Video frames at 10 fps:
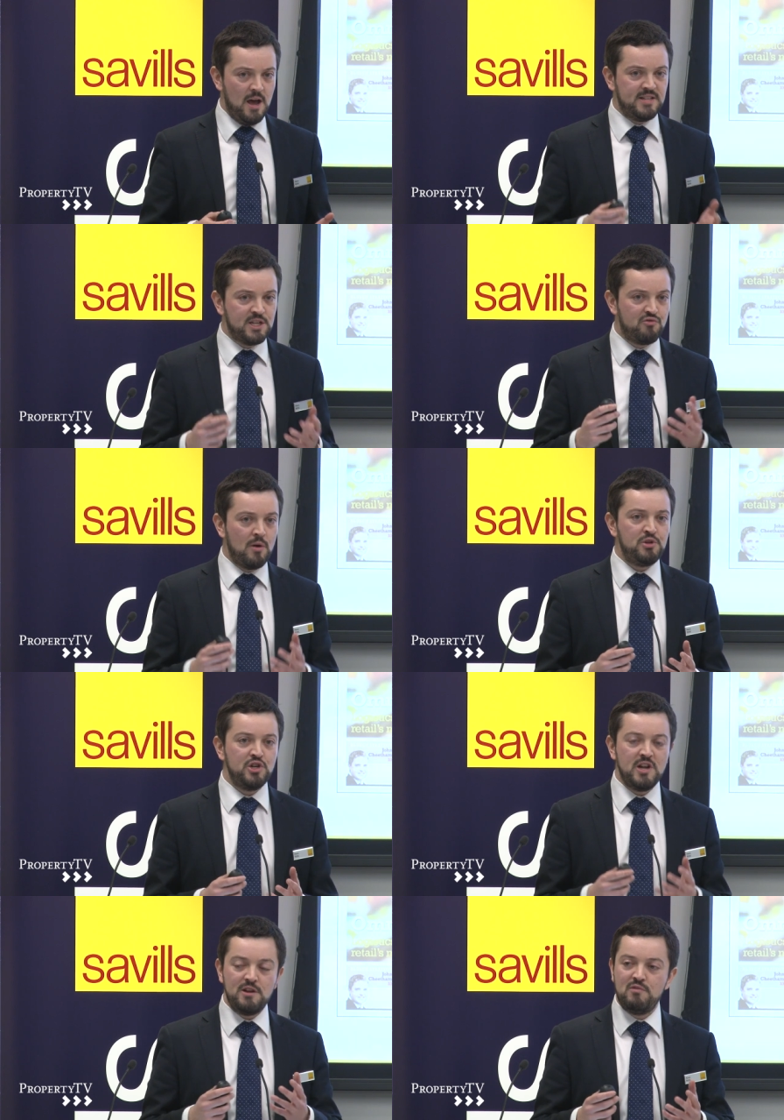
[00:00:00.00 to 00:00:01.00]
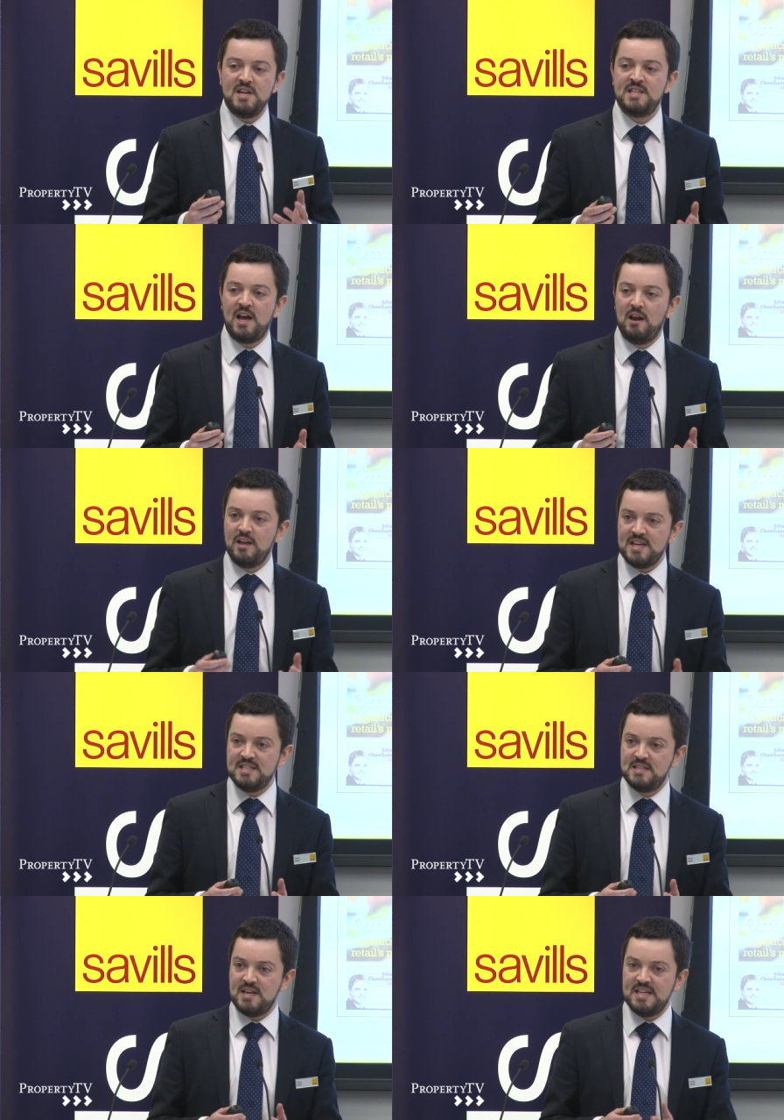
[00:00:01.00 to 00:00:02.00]
Disruption in retail
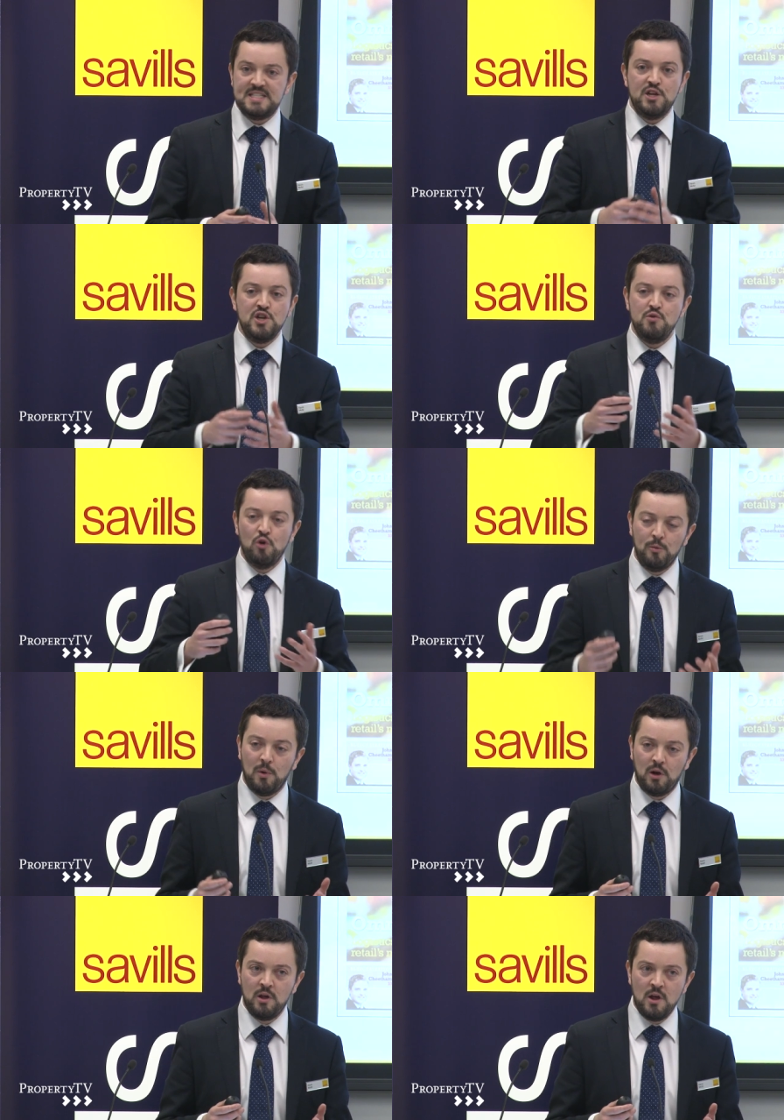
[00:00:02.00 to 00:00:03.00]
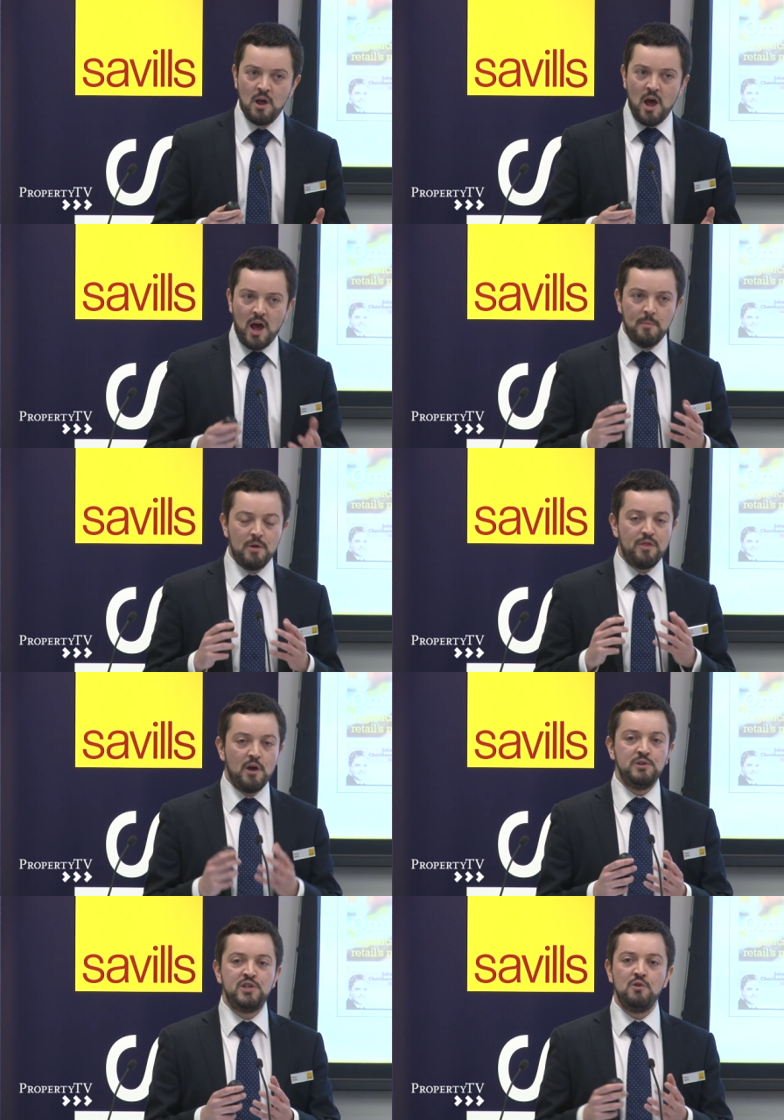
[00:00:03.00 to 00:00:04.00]
is the new normal.
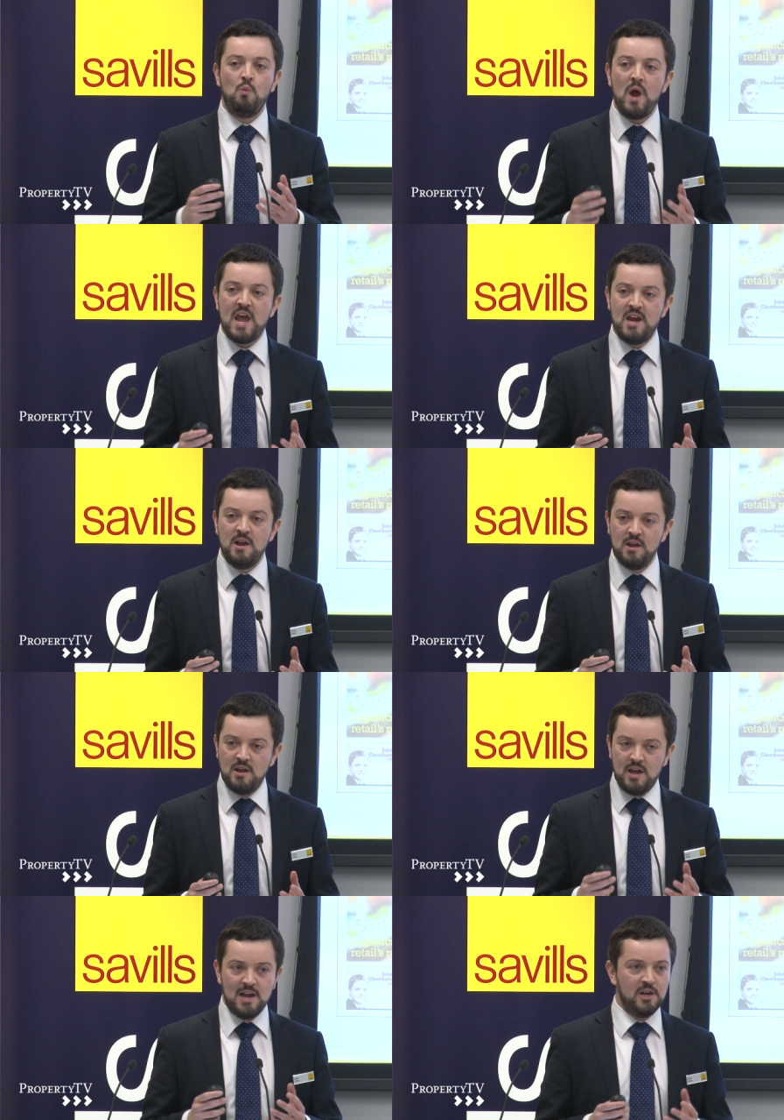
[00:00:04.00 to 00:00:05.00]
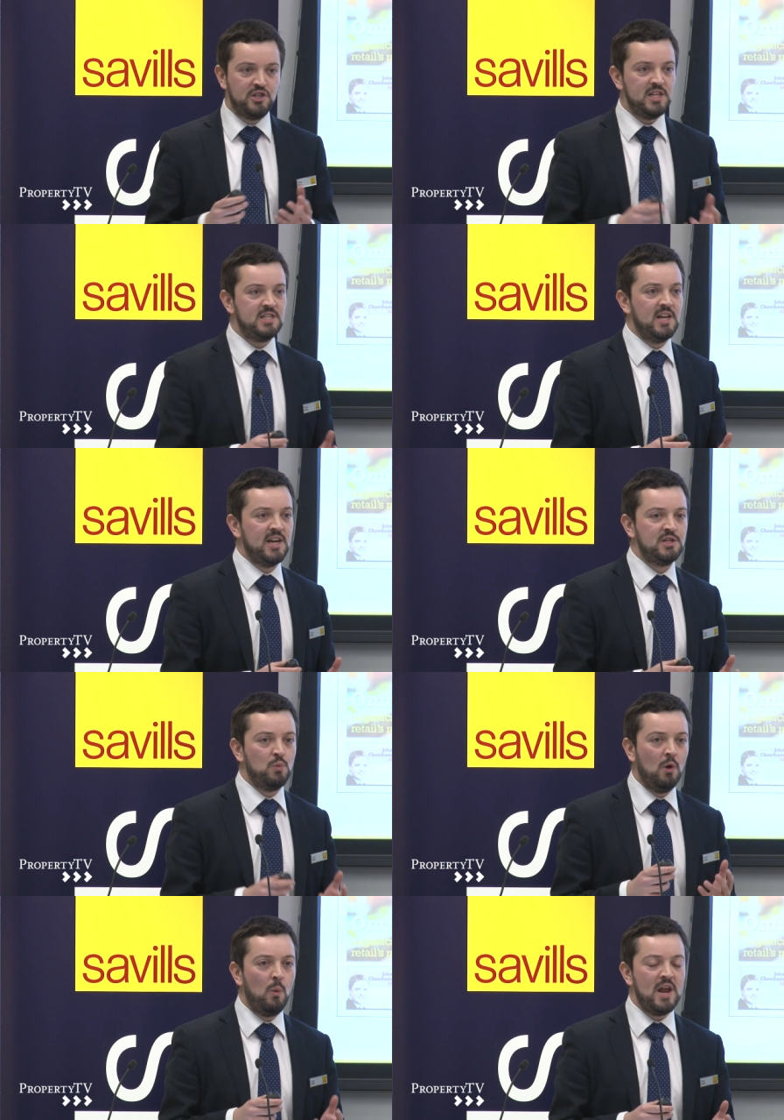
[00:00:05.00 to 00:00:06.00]
Those who win in logistics
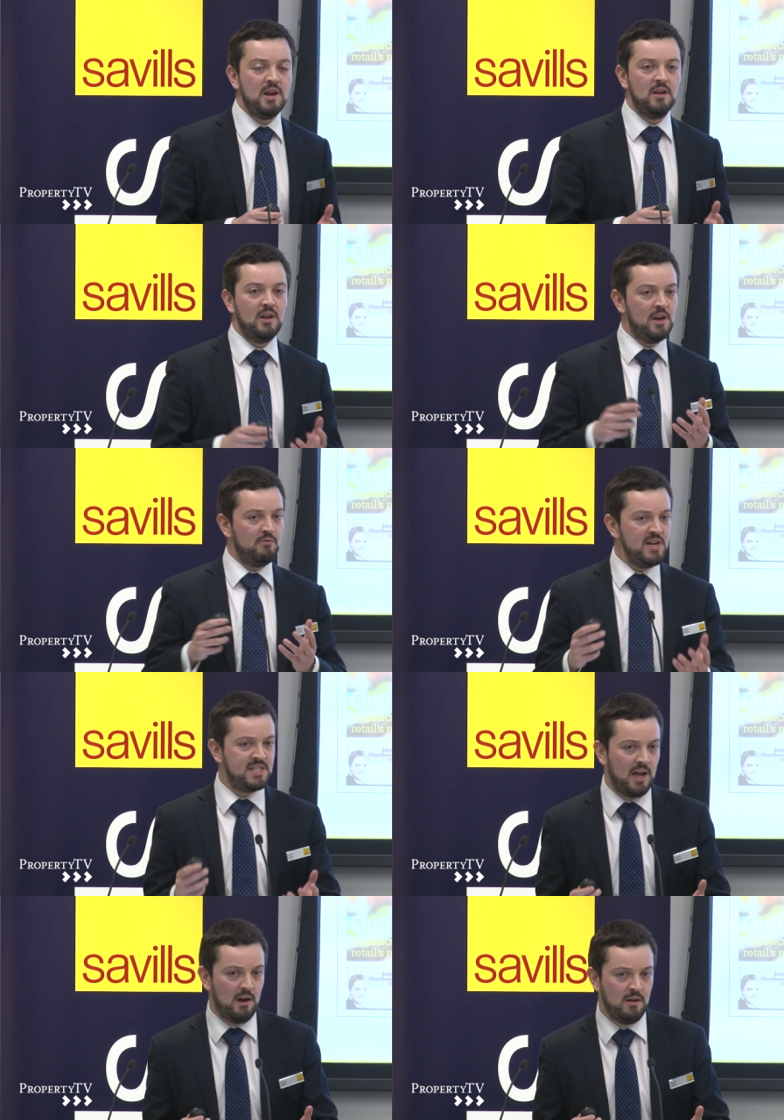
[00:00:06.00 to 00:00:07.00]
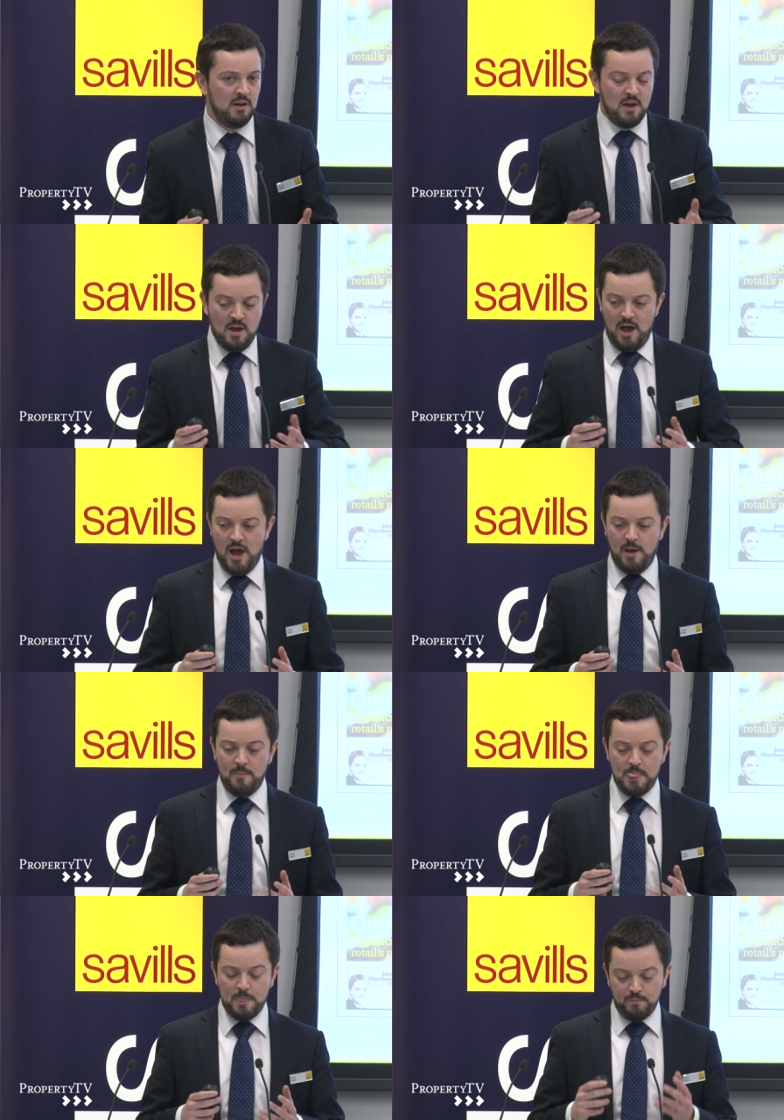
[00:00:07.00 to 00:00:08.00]
will win in retail. The